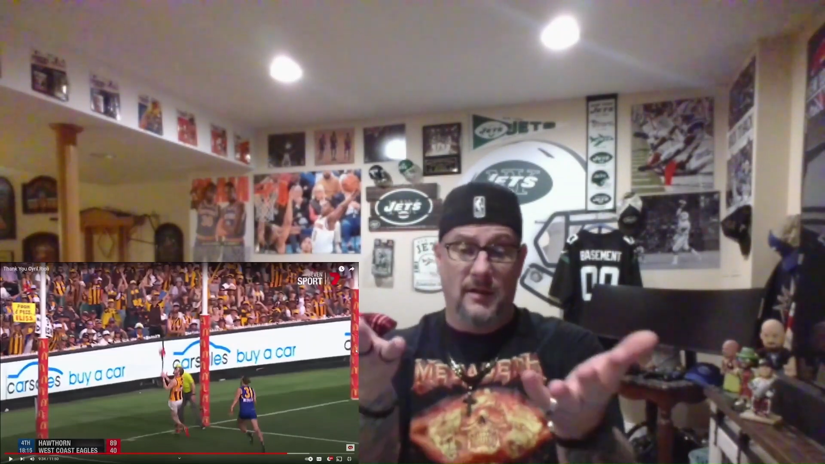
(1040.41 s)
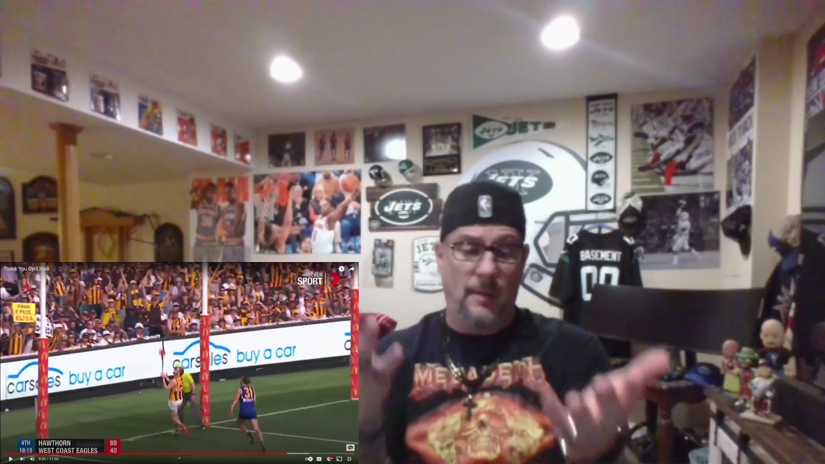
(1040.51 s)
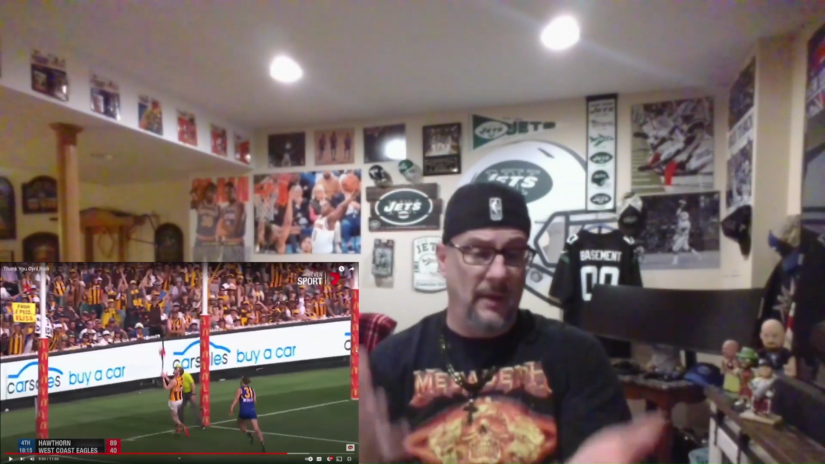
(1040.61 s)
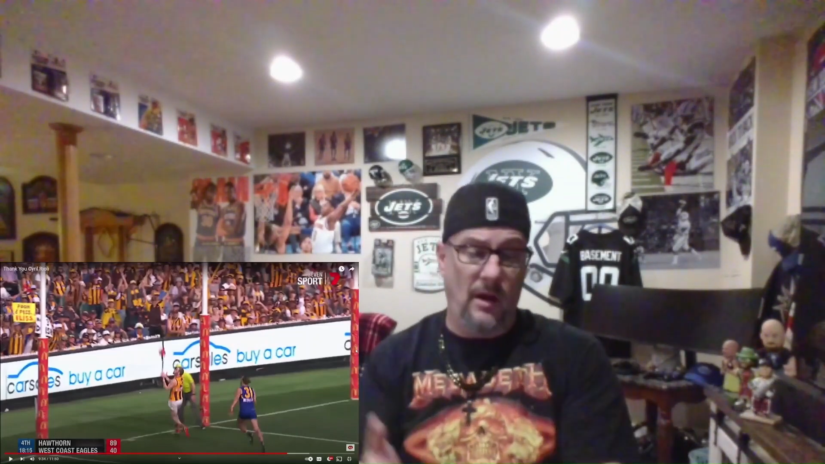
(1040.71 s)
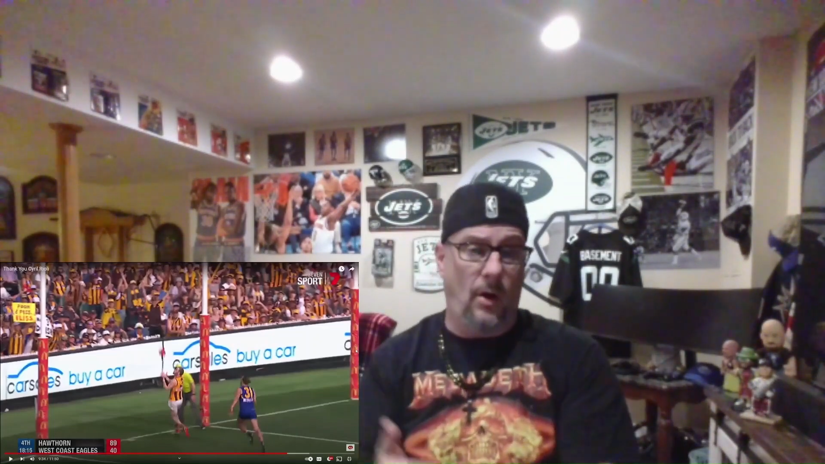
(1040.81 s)

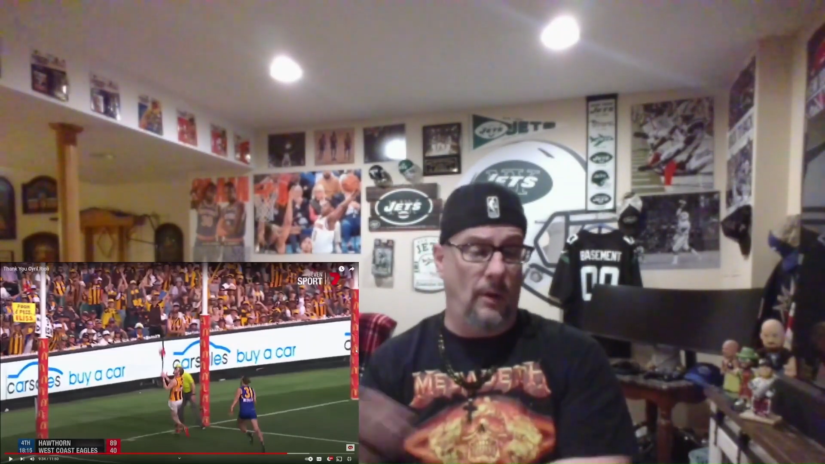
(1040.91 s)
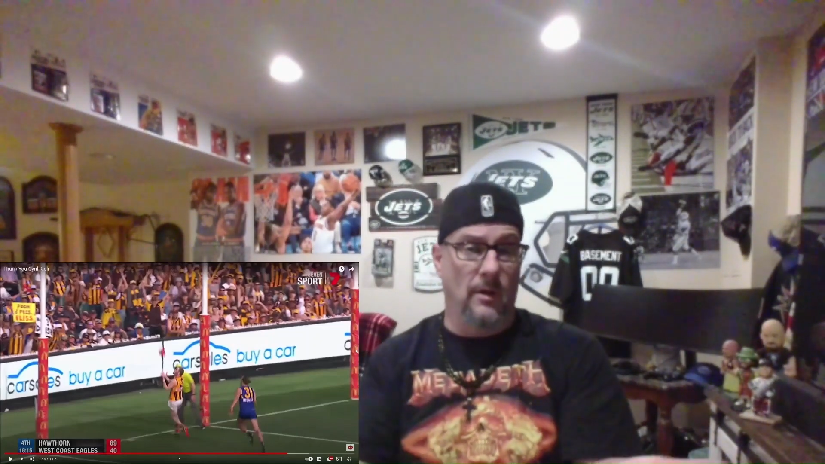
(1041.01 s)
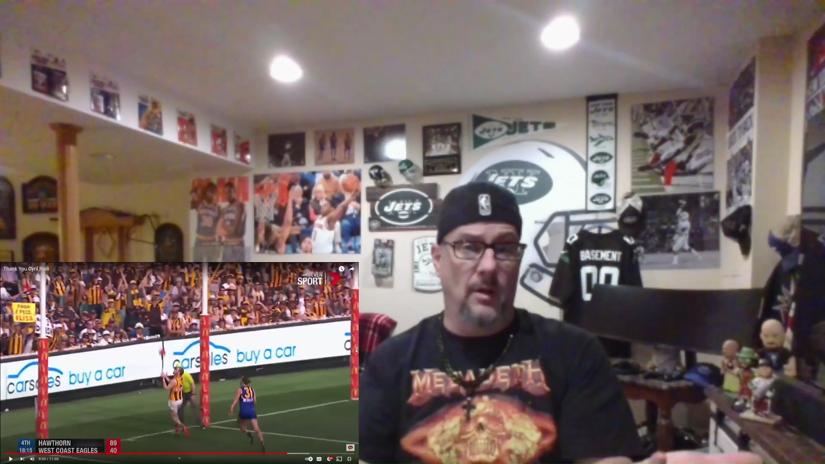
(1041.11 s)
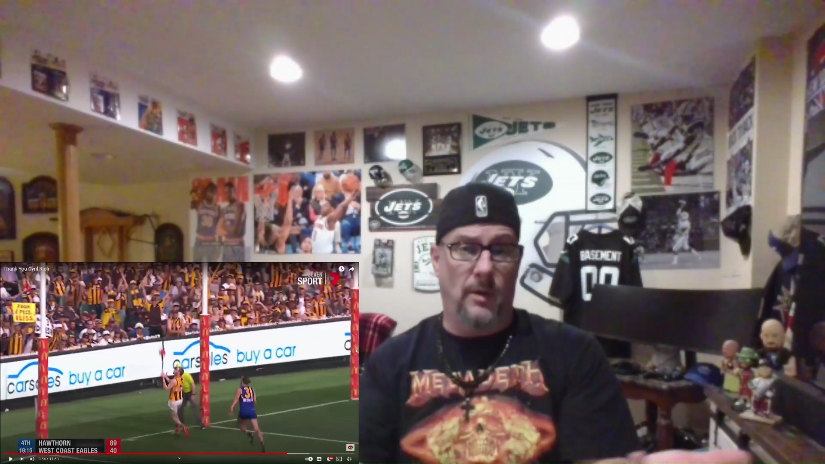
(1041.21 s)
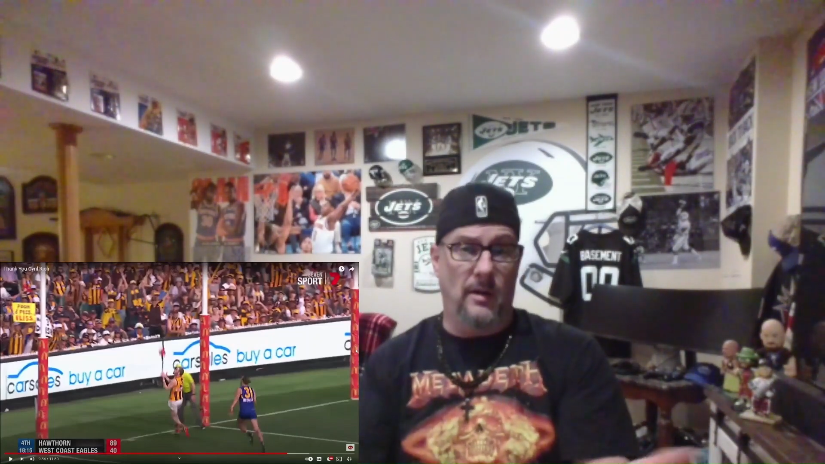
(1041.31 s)
Let me know. I
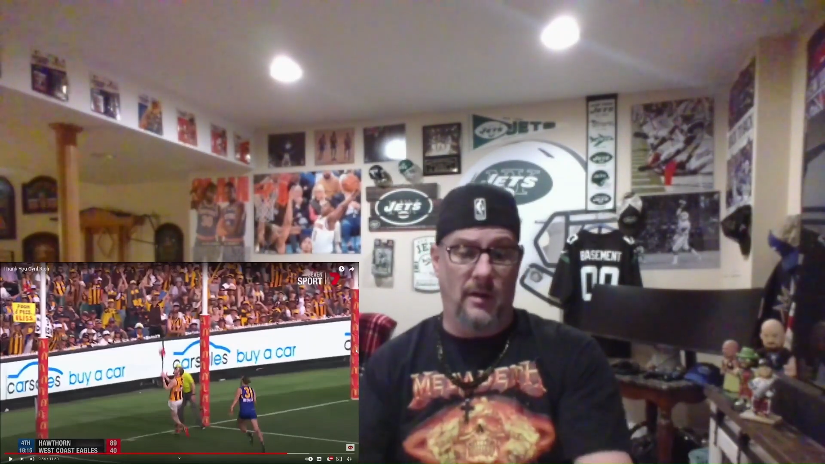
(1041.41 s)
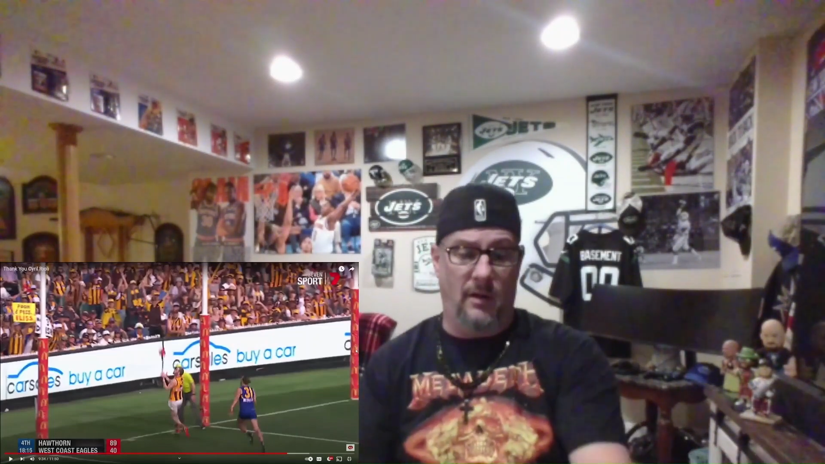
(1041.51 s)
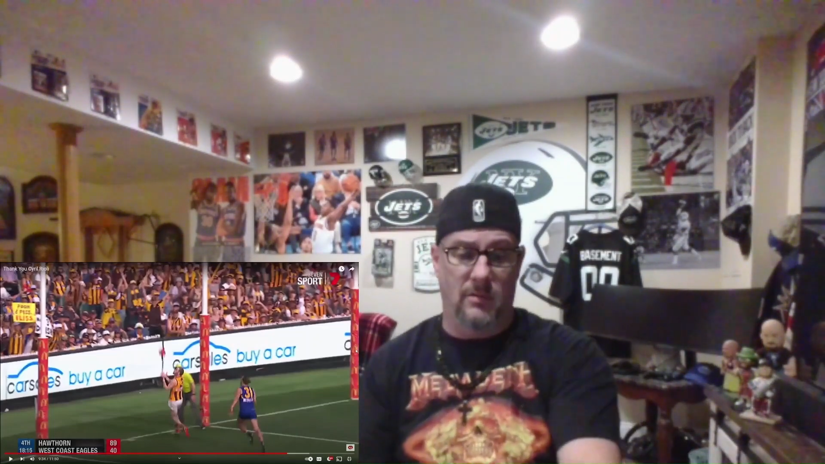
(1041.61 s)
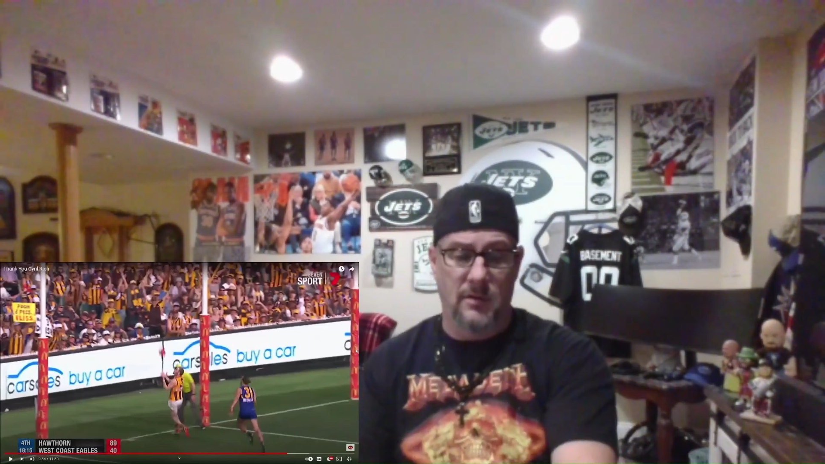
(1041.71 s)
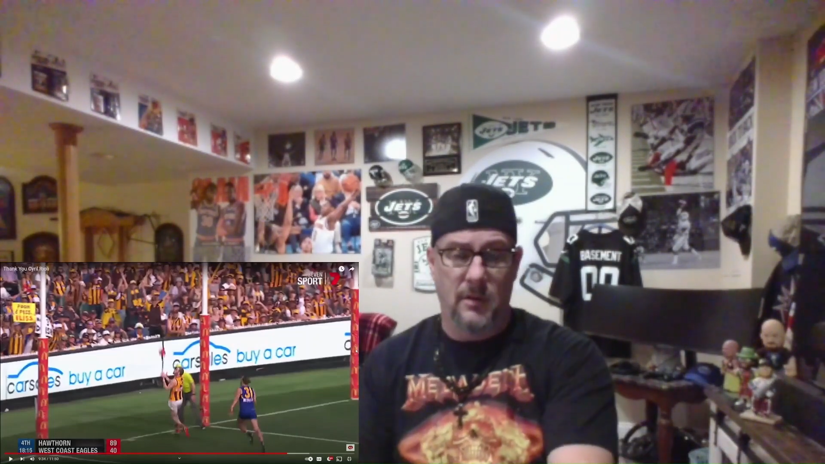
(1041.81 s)
really want to
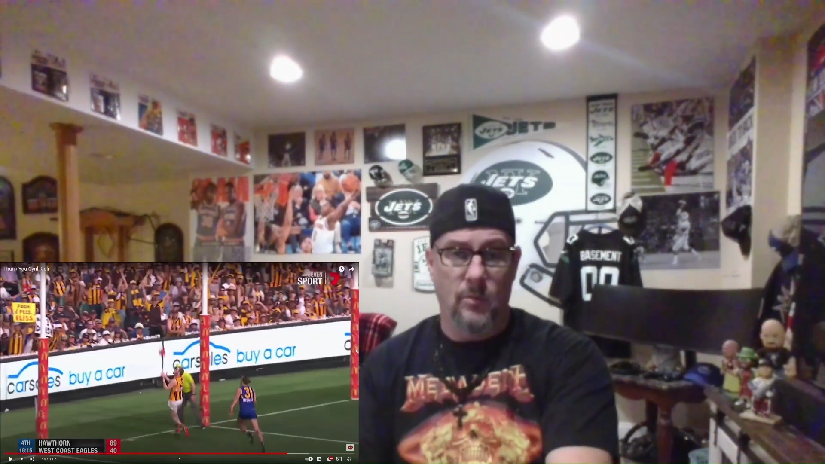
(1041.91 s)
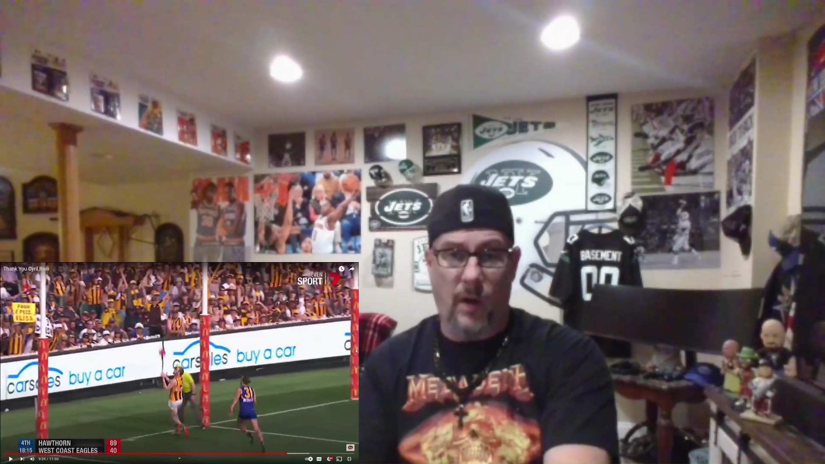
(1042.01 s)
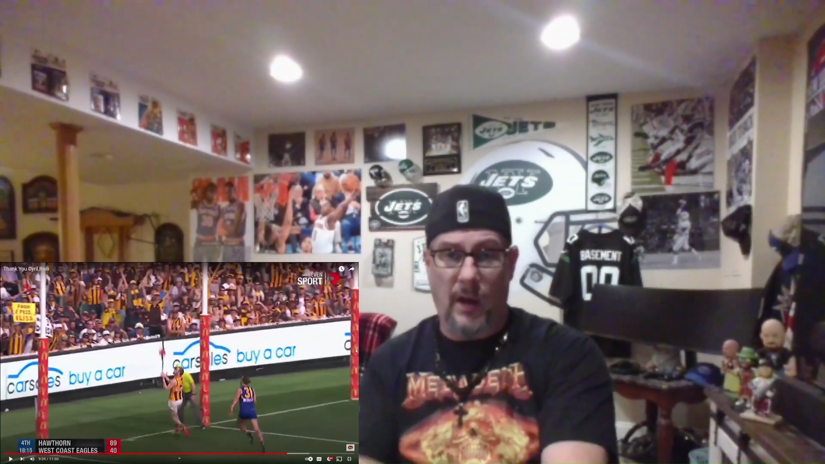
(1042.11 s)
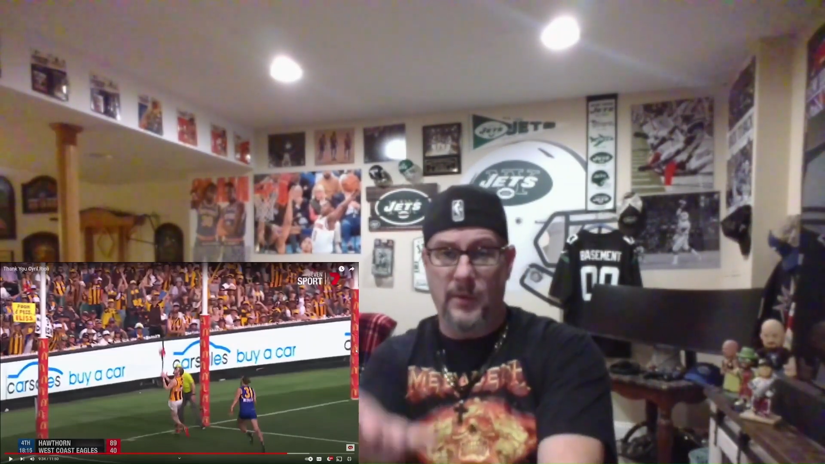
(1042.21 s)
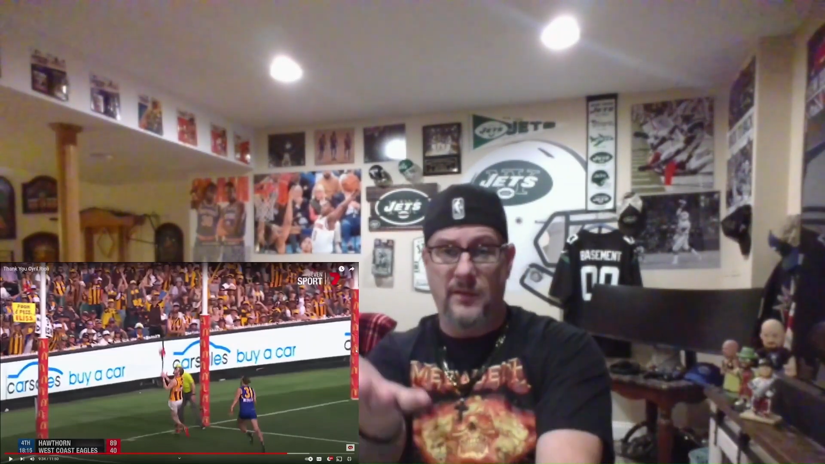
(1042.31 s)
know.
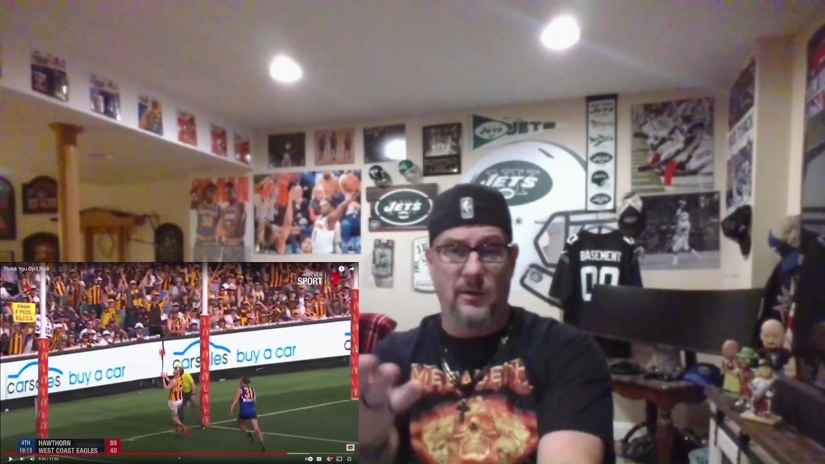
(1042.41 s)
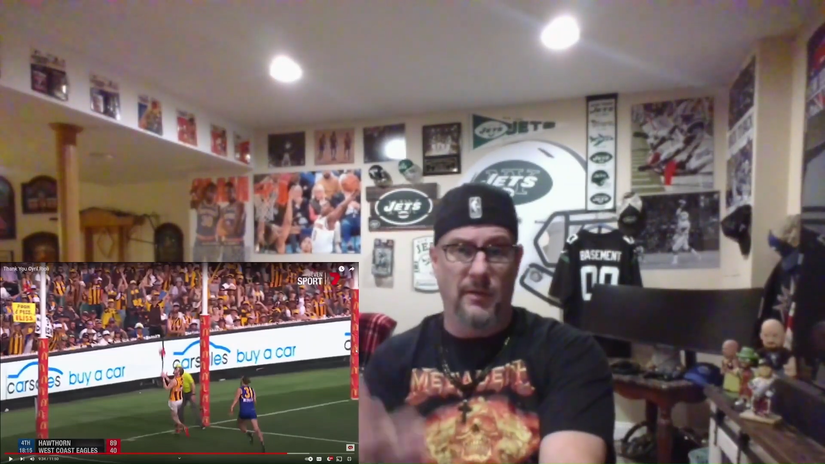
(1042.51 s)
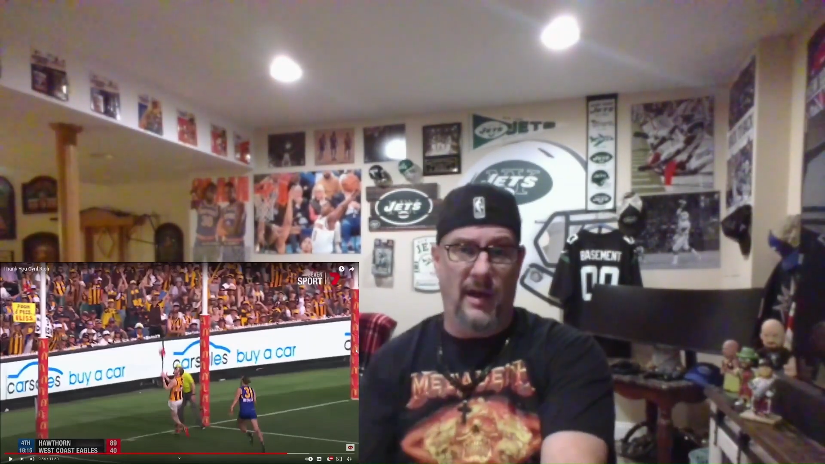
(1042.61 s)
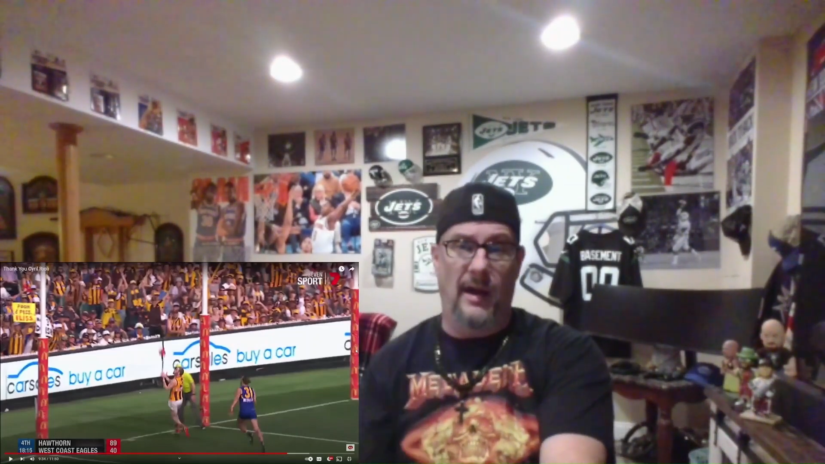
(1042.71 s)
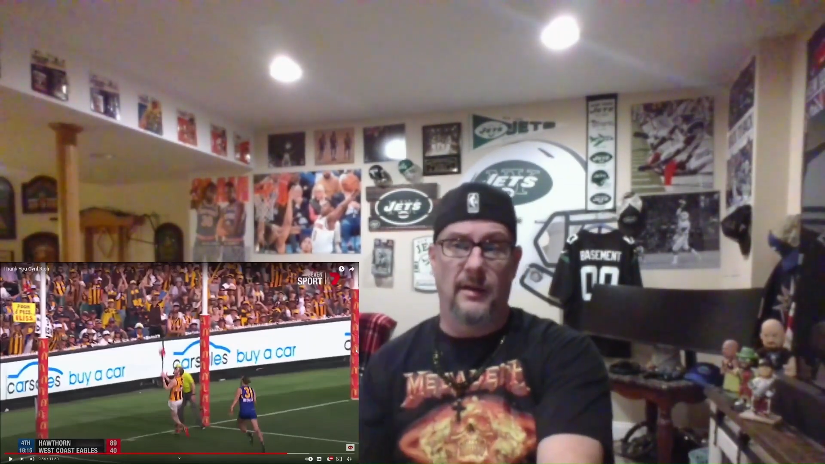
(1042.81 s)
Why would he
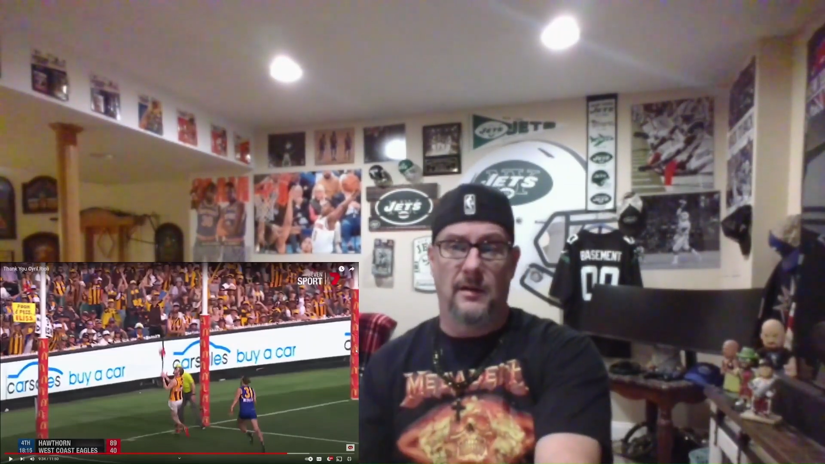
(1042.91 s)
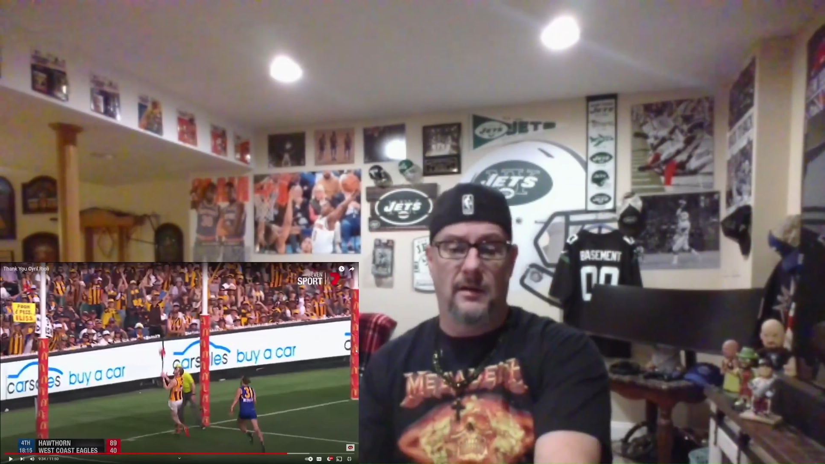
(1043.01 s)
do that?